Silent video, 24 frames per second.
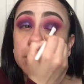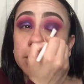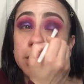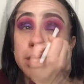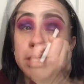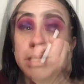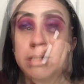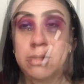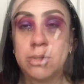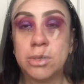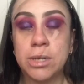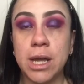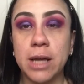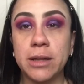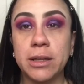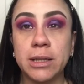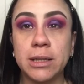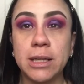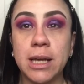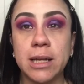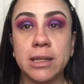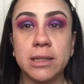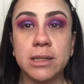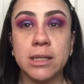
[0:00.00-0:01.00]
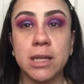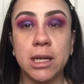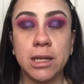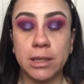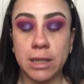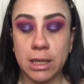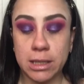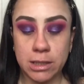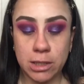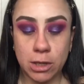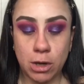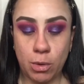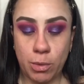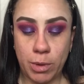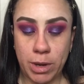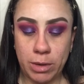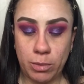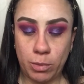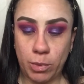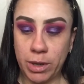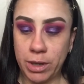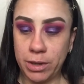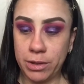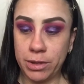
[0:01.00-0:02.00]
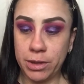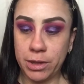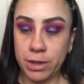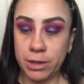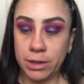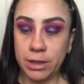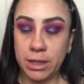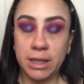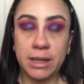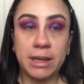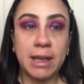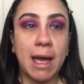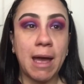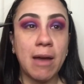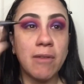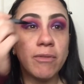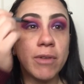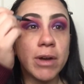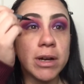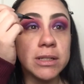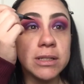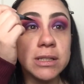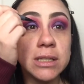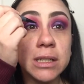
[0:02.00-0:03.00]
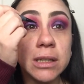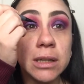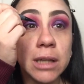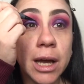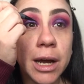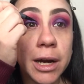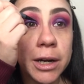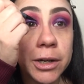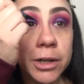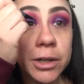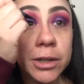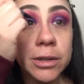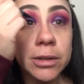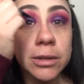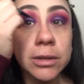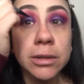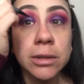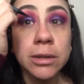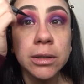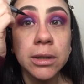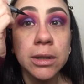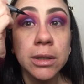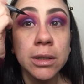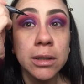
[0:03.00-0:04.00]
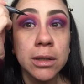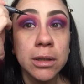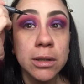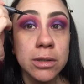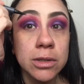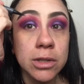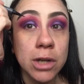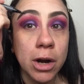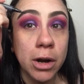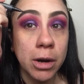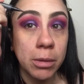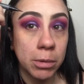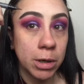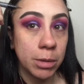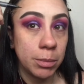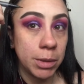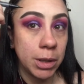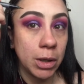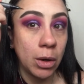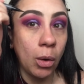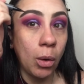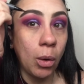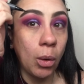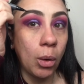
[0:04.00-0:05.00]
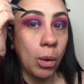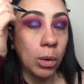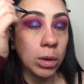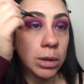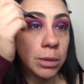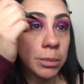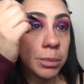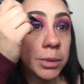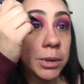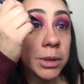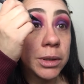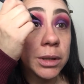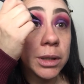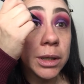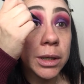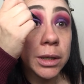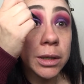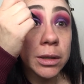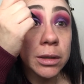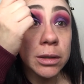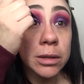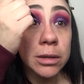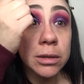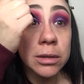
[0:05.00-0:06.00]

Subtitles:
Okay, so now that that's done, let's go in with the Kat Von D liner. Sorry, I'm going to be all up in there.